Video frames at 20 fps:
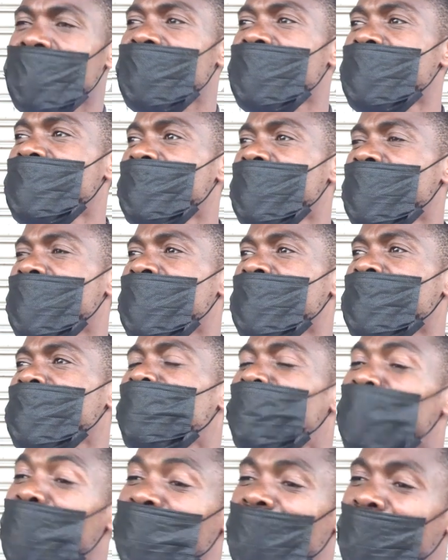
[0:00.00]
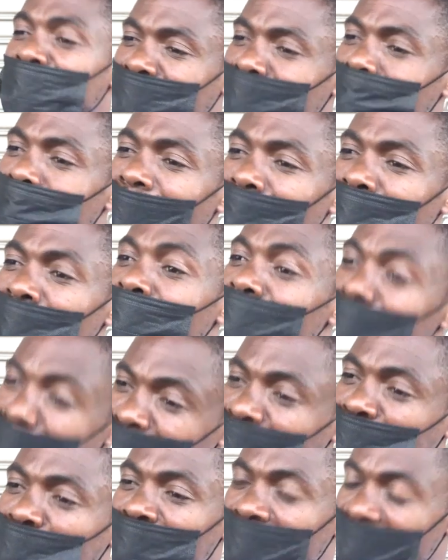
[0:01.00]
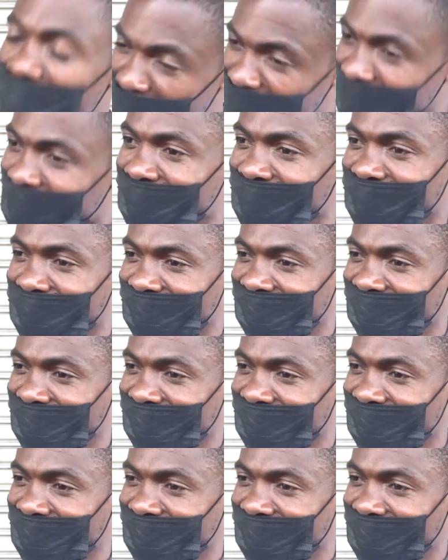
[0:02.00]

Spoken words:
And the future of Zimbabwe belongs to the youth.